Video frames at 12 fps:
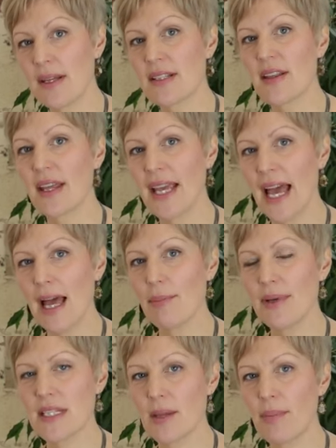So the
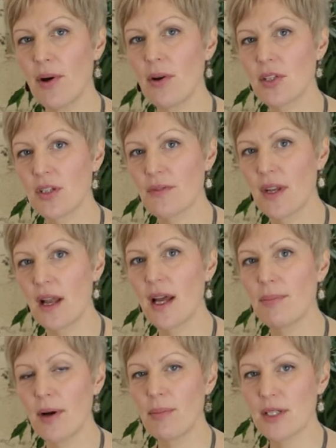cap is the part of the
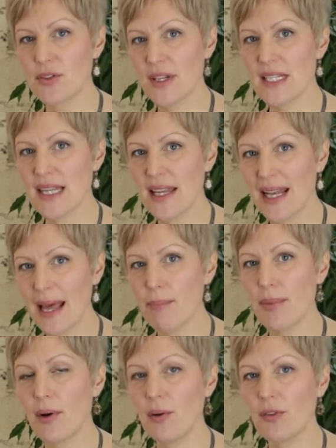light bulb which fits in the
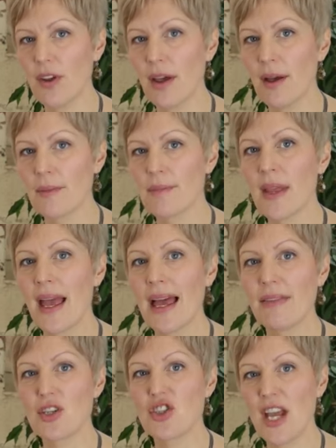lamp holder,
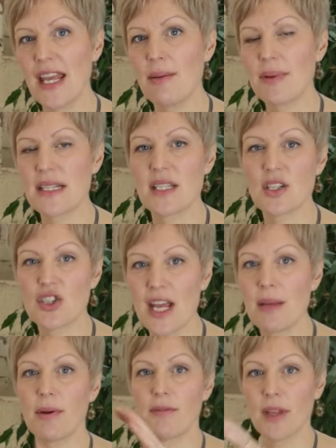and the shape is the
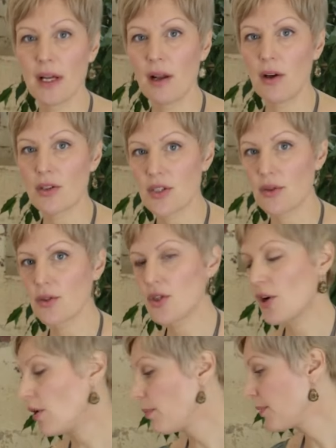shape of the glass on
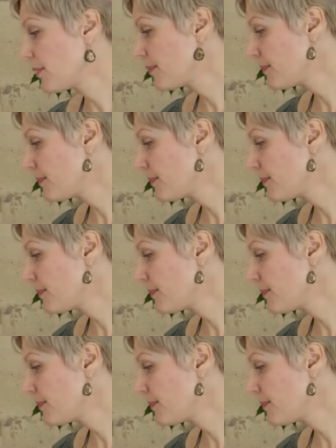top.